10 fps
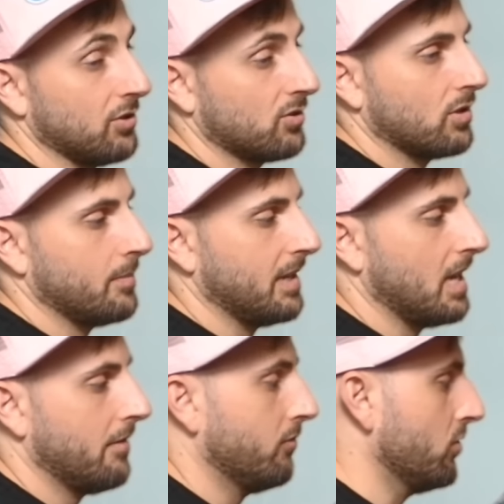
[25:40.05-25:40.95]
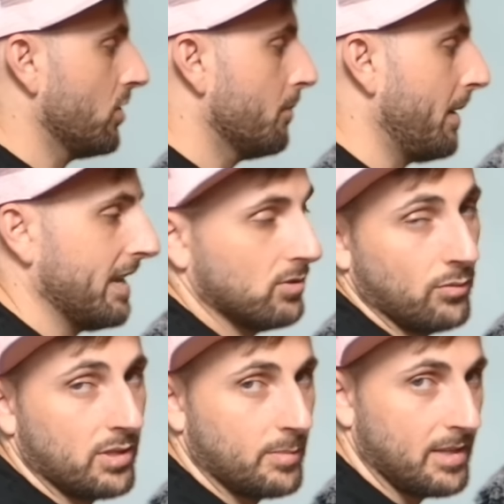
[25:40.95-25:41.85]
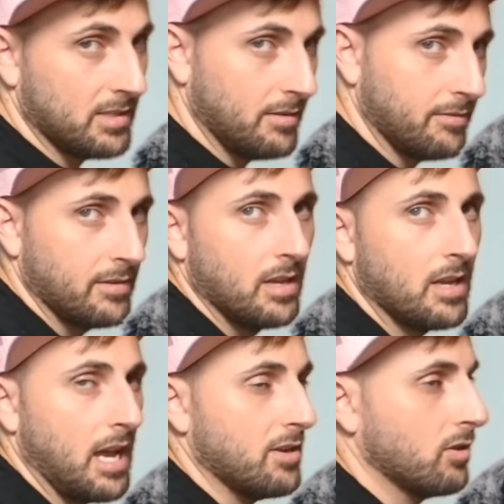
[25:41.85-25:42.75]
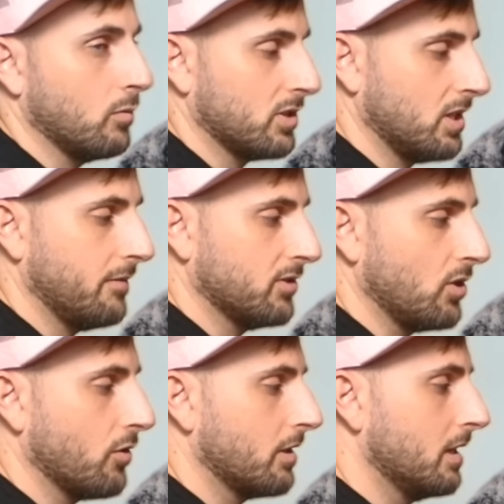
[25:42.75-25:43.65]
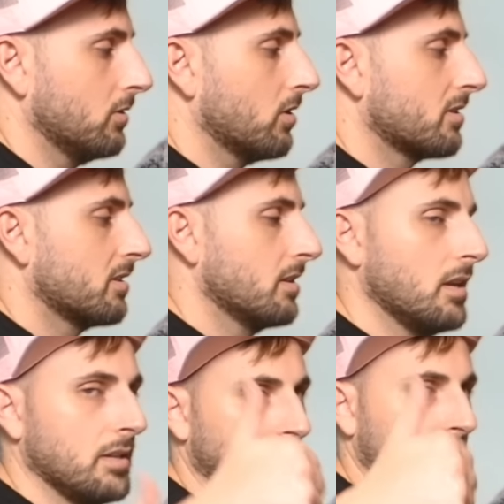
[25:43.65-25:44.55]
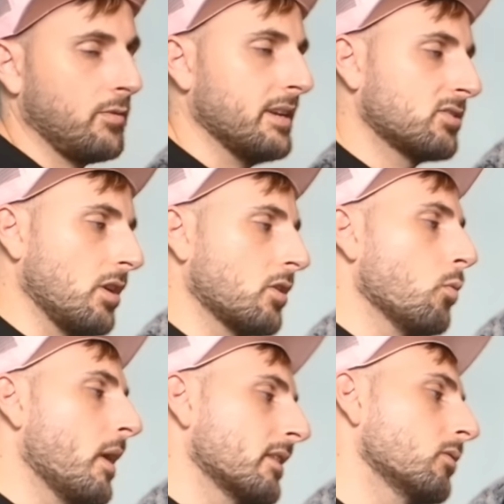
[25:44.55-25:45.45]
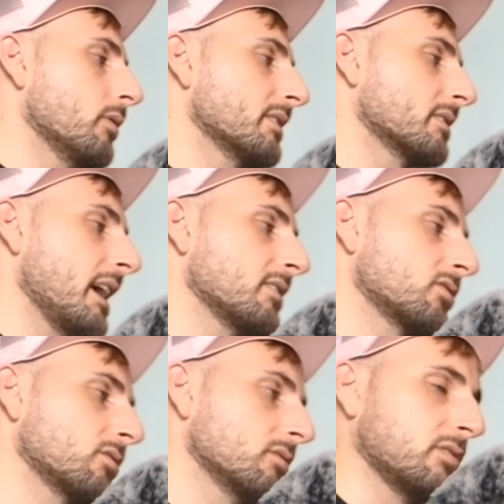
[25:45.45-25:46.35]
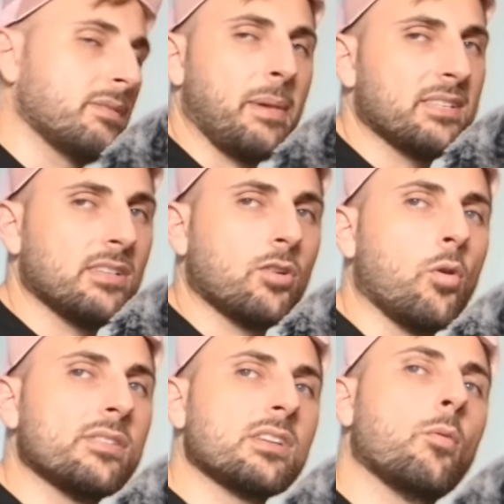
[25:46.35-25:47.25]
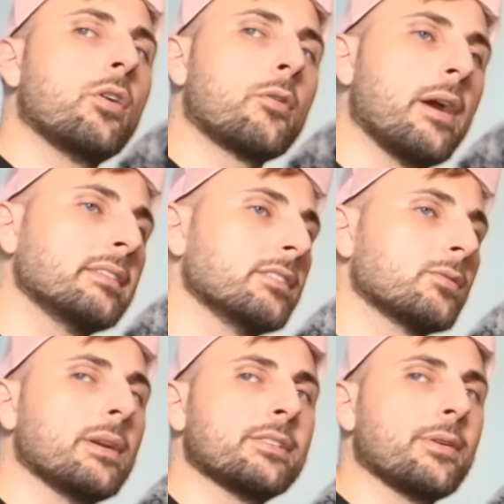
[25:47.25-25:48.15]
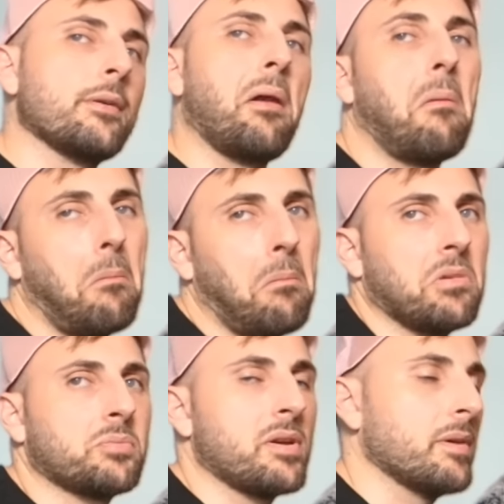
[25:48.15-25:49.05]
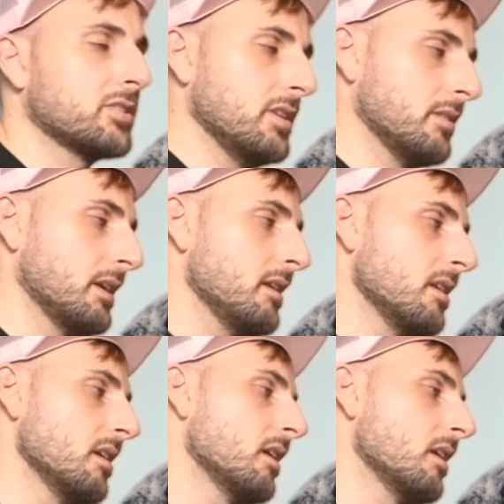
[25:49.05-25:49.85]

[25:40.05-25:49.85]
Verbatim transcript: You just got to be careful. You don't pay too expensive and you got to watch out for token unlocks. They're great. Cycle 1 coins and basically coins that weren't around in 2021. That's pretty much it, okay?